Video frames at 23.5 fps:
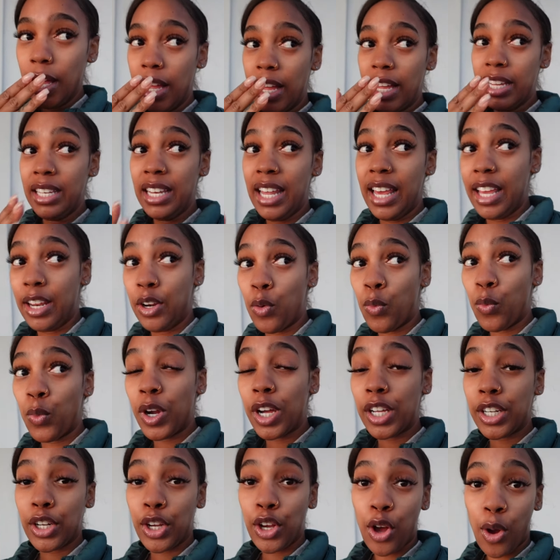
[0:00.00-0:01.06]
and then we're
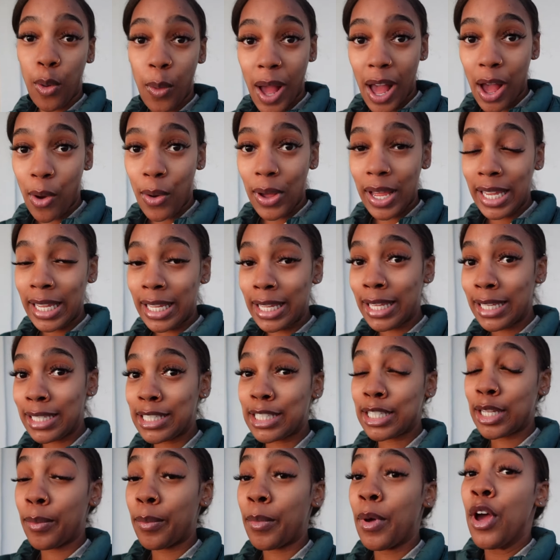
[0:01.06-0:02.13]
gonna go out and get
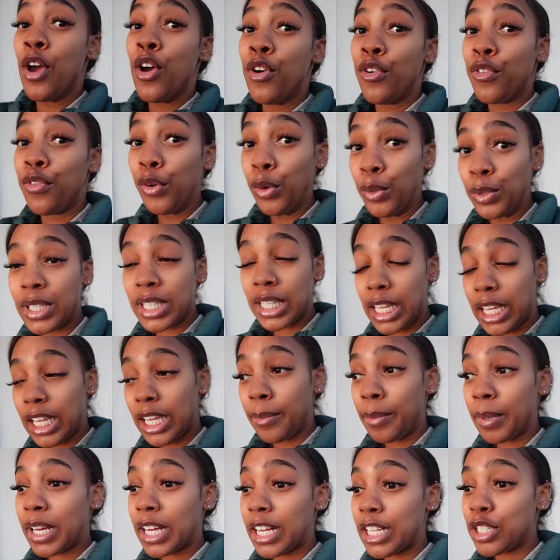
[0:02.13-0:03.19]
some food to
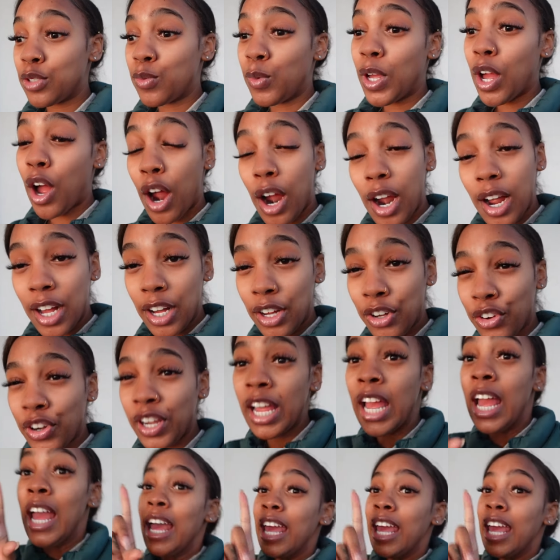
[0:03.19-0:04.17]
eat because we are hungry.